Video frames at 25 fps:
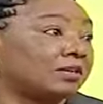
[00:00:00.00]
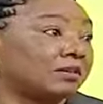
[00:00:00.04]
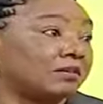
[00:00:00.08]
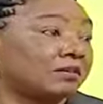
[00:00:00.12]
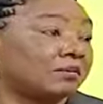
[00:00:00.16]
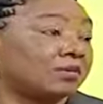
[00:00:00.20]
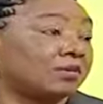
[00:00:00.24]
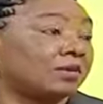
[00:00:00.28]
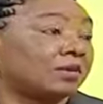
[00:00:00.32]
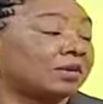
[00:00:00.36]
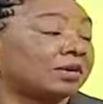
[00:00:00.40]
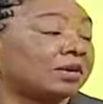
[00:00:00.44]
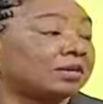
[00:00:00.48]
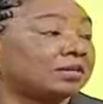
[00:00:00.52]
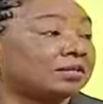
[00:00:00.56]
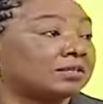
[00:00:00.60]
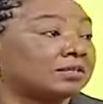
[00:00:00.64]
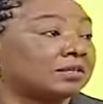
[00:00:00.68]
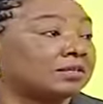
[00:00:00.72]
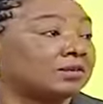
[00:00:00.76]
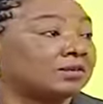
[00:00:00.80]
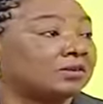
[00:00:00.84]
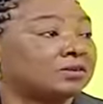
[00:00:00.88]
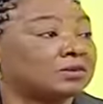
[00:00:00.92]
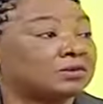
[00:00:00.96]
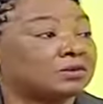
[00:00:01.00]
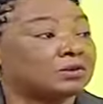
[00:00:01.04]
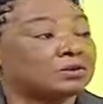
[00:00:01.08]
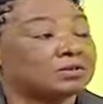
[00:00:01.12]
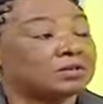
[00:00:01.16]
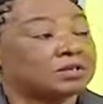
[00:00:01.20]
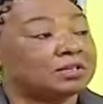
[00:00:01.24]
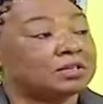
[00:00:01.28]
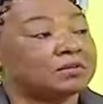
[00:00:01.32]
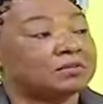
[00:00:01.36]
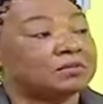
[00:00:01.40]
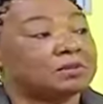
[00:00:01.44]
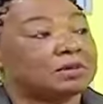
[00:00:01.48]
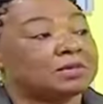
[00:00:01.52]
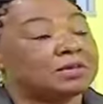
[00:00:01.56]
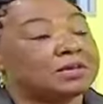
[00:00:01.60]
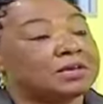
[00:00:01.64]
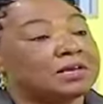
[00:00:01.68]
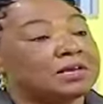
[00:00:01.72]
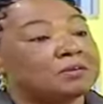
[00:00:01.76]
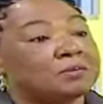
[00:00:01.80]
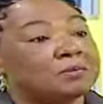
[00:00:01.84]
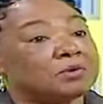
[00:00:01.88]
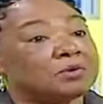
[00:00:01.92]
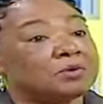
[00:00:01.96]
tell them they've got cancer. Don't tell them they're
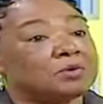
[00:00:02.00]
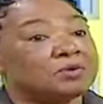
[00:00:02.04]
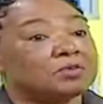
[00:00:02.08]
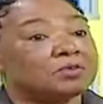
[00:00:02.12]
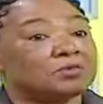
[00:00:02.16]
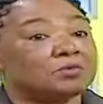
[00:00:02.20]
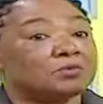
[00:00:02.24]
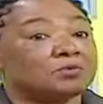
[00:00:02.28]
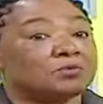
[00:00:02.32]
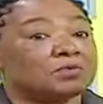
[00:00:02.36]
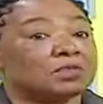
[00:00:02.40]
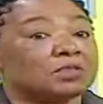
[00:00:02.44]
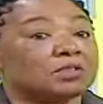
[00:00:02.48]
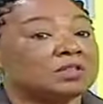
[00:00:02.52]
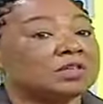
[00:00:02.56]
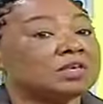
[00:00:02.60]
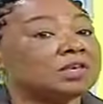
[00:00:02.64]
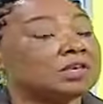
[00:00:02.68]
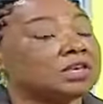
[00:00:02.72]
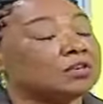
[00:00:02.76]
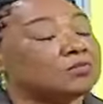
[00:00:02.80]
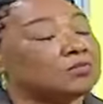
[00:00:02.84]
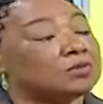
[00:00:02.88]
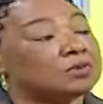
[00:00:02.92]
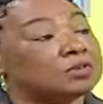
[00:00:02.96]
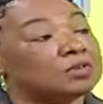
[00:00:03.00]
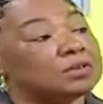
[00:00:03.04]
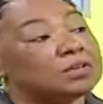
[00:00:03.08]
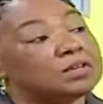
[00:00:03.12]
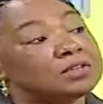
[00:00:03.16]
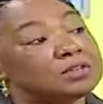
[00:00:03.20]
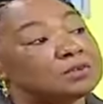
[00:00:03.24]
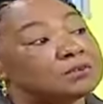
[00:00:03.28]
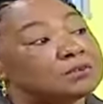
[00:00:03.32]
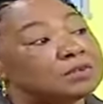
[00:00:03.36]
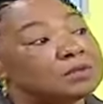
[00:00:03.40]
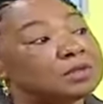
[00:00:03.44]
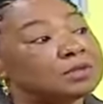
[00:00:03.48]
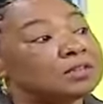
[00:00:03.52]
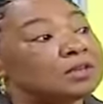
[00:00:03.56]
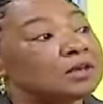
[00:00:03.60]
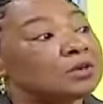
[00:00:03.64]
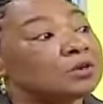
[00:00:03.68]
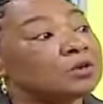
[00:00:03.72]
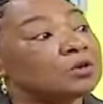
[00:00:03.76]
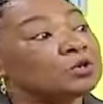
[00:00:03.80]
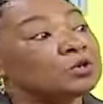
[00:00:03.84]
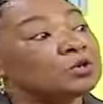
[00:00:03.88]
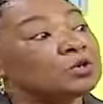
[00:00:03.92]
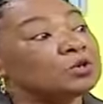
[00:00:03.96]
dying. Because if they think if you tell them that,
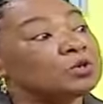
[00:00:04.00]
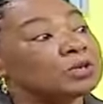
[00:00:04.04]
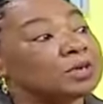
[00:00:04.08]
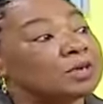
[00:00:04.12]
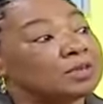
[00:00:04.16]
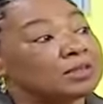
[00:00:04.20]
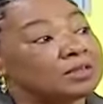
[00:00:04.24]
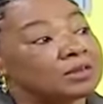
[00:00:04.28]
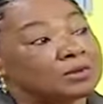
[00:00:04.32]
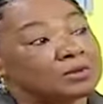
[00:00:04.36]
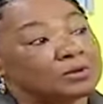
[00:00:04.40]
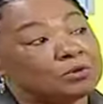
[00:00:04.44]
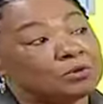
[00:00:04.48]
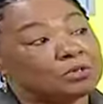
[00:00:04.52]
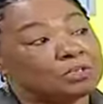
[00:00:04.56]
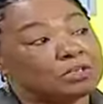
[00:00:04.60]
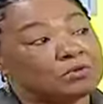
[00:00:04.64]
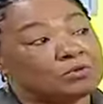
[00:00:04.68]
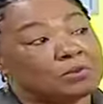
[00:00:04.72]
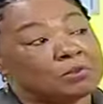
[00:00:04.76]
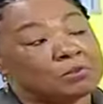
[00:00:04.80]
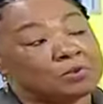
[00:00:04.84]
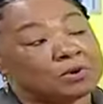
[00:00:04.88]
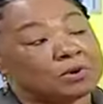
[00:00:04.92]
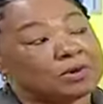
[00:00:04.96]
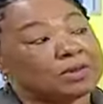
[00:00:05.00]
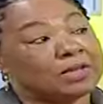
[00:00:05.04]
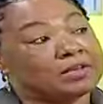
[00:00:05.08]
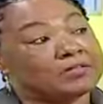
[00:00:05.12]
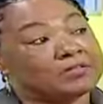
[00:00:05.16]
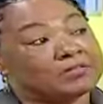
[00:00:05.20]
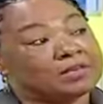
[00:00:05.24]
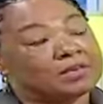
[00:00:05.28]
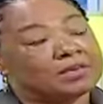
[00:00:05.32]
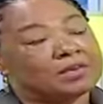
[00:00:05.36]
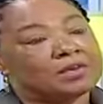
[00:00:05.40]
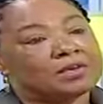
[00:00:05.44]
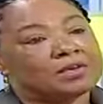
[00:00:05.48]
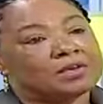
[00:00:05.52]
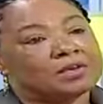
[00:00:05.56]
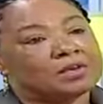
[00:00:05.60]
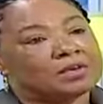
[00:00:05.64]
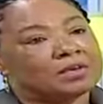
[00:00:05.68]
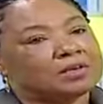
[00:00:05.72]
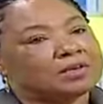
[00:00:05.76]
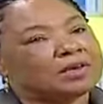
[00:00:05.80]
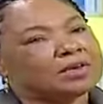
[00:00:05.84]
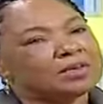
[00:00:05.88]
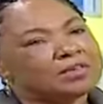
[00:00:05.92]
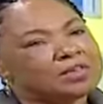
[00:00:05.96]
they're going to die, they're going to give up on life.
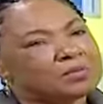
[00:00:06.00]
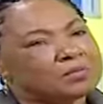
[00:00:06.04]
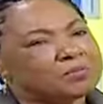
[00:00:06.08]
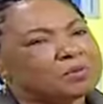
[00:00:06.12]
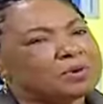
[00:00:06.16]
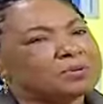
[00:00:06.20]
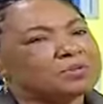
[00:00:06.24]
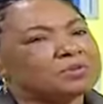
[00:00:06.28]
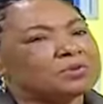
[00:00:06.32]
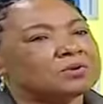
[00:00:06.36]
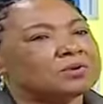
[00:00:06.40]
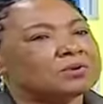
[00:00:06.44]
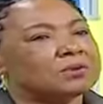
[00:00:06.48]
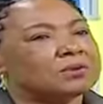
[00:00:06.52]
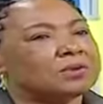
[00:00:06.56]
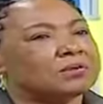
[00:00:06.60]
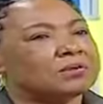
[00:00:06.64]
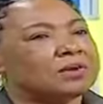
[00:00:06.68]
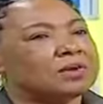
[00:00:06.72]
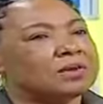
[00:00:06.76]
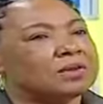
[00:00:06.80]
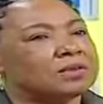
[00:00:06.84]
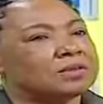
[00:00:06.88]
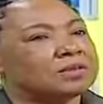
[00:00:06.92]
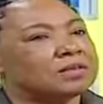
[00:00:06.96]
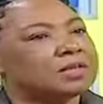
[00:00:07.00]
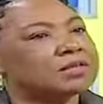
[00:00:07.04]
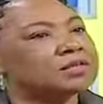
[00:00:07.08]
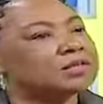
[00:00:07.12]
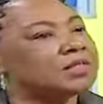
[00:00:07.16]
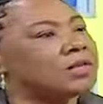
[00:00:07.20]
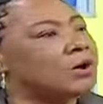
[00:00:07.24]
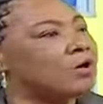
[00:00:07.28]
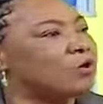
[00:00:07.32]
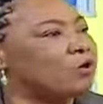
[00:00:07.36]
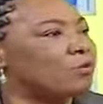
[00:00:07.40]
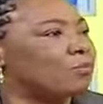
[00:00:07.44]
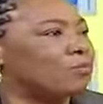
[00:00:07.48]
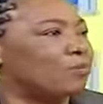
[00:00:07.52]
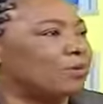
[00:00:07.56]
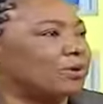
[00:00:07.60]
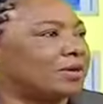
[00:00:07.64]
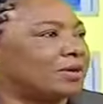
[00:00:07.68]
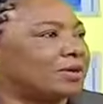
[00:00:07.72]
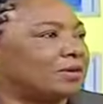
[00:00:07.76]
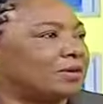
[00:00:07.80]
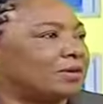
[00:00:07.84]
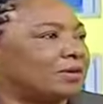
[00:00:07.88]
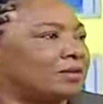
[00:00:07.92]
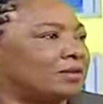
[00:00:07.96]
Yet the person understands their own
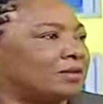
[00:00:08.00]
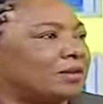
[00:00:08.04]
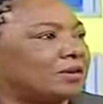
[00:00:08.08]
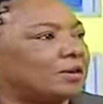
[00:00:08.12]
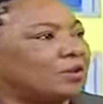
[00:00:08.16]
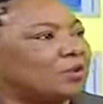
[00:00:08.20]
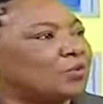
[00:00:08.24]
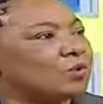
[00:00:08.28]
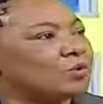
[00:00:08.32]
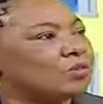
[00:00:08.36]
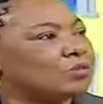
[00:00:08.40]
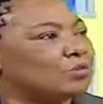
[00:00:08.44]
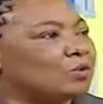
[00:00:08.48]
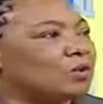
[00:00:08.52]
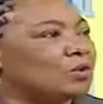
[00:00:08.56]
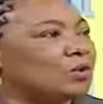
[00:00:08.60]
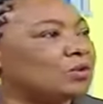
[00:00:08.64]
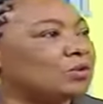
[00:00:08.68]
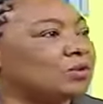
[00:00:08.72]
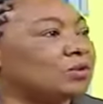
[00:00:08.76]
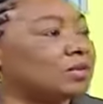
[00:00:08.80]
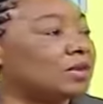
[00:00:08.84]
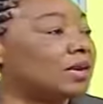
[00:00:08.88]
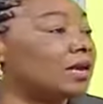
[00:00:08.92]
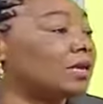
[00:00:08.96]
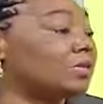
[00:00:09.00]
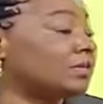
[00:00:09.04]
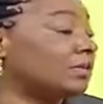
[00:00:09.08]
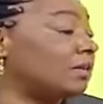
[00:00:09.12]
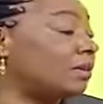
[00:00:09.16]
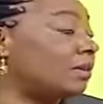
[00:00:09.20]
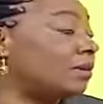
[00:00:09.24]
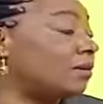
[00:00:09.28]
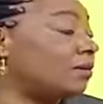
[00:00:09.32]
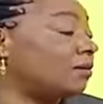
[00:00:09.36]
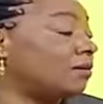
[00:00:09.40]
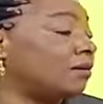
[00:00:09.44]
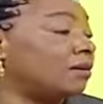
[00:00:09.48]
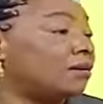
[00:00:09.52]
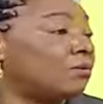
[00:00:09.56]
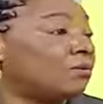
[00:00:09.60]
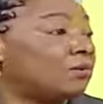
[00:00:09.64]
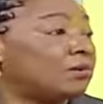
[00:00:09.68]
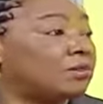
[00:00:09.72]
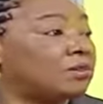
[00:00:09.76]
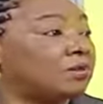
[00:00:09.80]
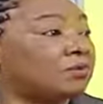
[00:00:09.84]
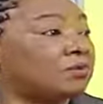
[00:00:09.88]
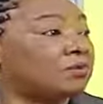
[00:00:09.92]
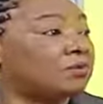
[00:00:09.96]
body. They know what's going on. They'll actually,
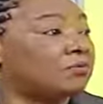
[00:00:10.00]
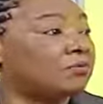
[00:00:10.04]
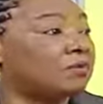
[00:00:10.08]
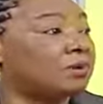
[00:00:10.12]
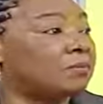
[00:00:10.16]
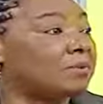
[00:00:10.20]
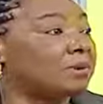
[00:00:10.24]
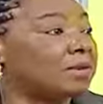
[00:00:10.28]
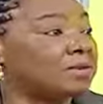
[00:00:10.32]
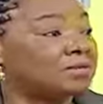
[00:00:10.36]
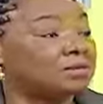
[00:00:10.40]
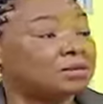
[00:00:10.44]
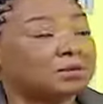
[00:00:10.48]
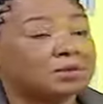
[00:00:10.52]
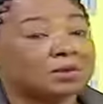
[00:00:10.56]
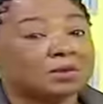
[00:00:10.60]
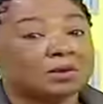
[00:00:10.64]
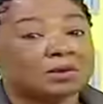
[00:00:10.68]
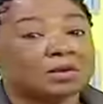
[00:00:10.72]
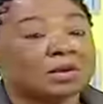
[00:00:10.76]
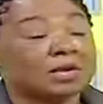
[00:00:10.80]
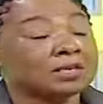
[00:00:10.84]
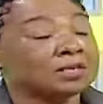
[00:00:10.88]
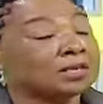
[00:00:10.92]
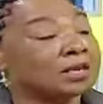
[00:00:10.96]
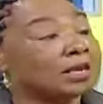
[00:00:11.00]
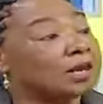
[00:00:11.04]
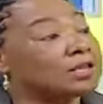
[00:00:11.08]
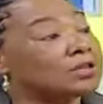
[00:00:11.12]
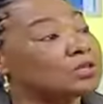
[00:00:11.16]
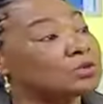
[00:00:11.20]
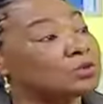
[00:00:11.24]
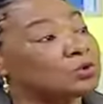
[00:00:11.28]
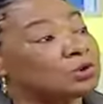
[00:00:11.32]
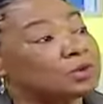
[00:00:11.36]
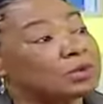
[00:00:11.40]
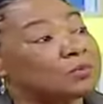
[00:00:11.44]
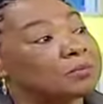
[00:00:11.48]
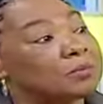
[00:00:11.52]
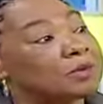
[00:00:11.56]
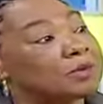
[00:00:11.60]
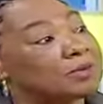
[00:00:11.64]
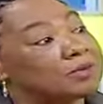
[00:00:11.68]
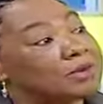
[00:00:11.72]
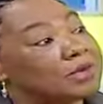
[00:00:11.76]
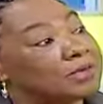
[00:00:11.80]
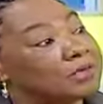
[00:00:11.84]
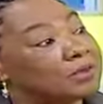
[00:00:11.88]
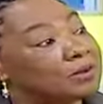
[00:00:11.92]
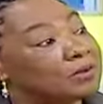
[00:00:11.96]
when the family is not there, they'll actually ask you, am
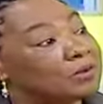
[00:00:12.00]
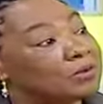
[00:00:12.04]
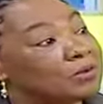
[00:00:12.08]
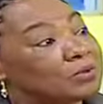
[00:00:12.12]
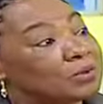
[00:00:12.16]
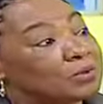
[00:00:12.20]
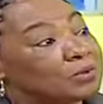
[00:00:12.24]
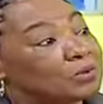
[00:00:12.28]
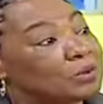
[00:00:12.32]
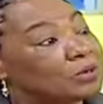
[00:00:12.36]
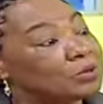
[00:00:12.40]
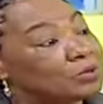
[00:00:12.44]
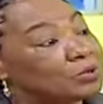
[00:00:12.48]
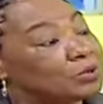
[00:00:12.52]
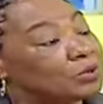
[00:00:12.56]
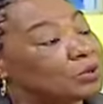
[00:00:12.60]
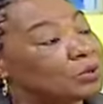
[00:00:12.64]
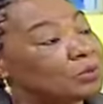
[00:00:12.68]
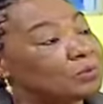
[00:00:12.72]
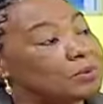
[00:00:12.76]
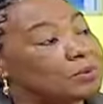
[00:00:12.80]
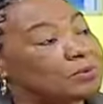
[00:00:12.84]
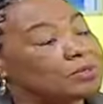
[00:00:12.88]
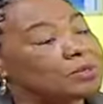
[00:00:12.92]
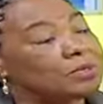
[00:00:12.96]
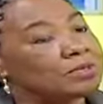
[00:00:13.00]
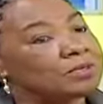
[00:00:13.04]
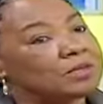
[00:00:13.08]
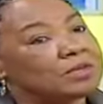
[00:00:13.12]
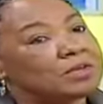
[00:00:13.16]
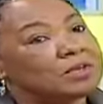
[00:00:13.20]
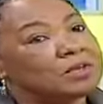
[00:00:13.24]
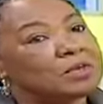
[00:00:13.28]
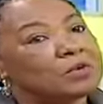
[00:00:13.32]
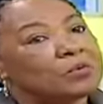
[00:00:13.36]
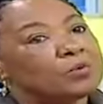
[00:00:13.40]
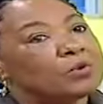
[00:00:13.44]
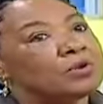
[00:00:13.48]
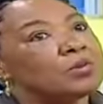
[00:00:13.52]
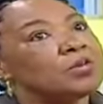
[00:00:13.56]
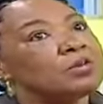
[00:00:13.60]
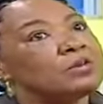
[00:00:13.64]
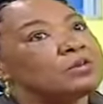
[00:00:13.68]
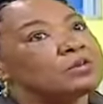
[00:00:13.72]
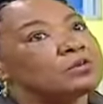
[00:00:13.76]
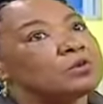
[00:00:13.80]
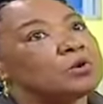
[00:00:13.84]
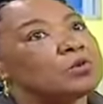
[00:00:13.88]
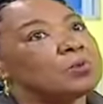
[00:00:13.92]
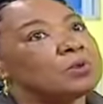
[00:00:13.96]
I dying? Or they'll want to talk about it. We
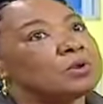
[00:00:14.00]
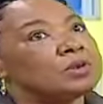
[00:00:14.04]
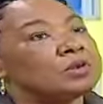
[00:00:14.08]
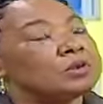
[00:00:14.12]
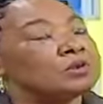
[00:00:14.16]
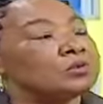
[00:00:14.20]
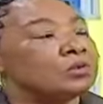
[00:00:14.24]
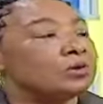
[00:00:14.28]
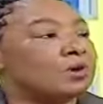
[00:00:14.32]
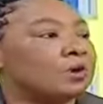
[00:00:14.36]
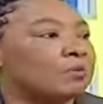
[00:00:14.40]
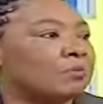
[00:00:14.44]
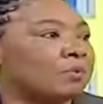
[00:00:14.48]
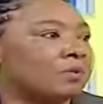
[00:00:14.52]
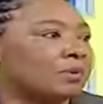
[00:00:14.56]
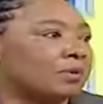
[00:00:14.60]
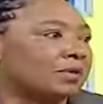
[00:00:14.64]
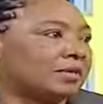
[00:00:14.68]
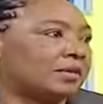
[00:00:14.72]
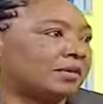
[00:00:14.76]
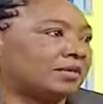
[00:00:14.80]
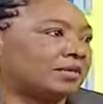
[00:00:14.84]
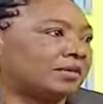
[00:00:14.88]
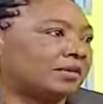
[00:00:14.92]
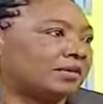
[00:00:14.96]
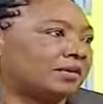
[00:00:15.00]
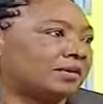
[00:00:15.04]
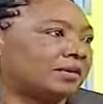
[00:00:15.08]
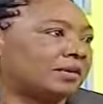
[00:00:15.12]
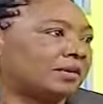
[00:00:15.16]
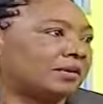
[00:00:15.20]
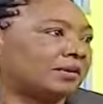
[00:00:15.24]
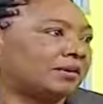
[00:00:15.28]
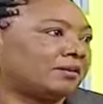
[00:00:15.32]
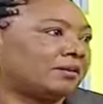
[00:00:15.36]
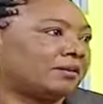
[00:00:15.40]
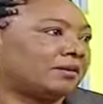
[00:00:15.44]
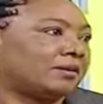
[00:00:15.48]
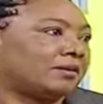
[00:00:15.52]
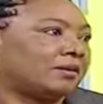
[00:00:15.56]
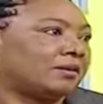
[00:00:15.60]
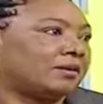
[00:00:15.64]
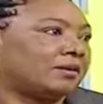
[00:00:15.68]
need to openly talk about death and dying.